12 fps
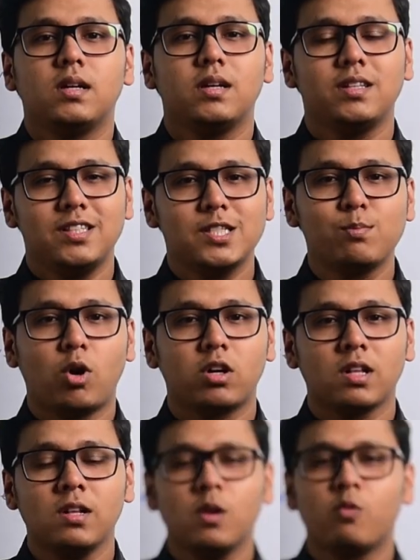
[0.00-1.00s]
In this
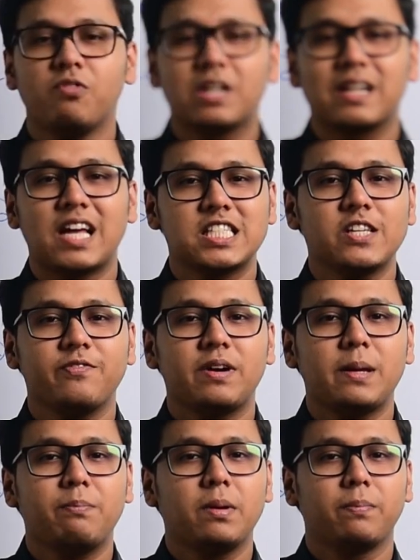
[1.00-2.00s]
model, we
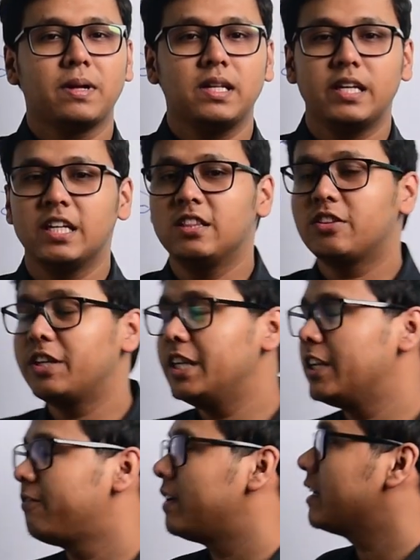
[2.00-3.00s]
classify people in three
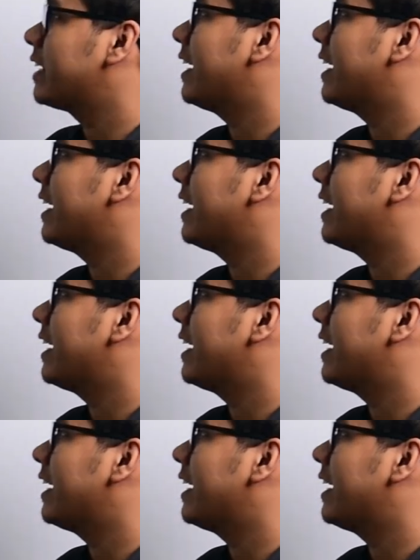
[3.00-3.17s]
different